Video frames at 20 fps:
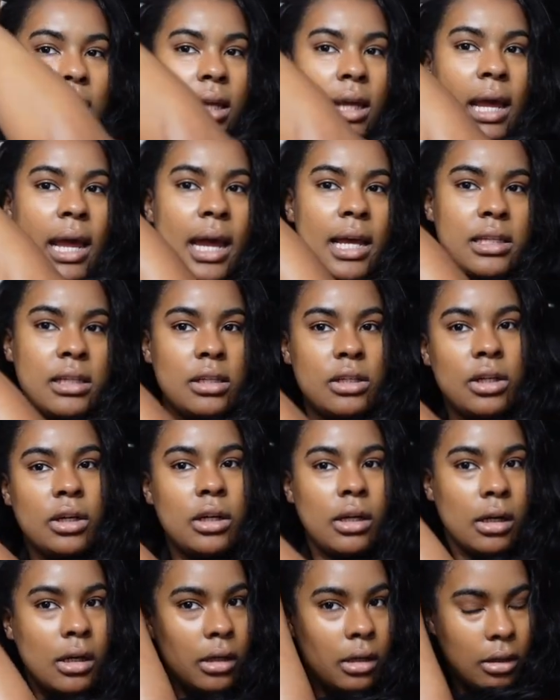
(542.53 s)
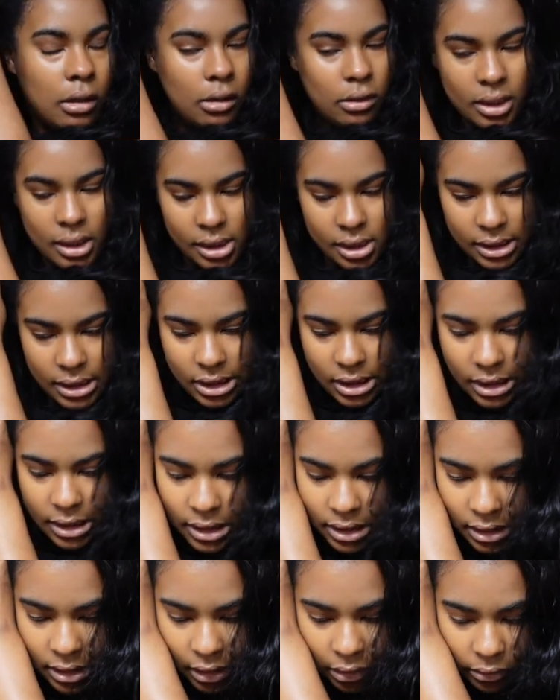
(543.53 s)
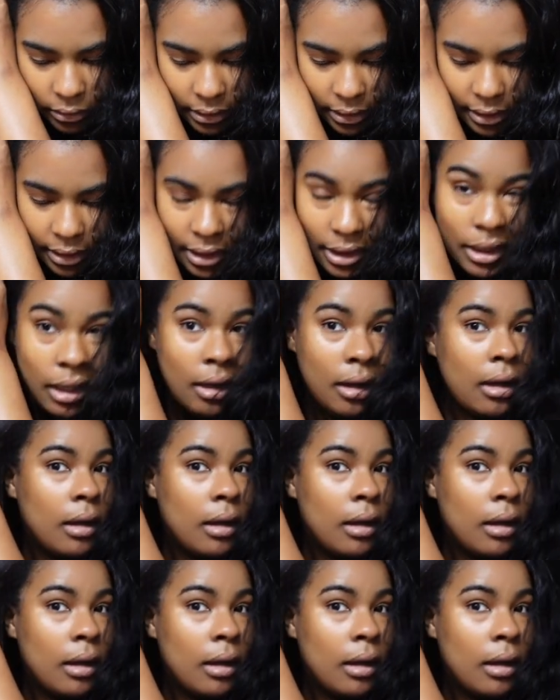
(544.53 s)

It has this curl. It's just so good.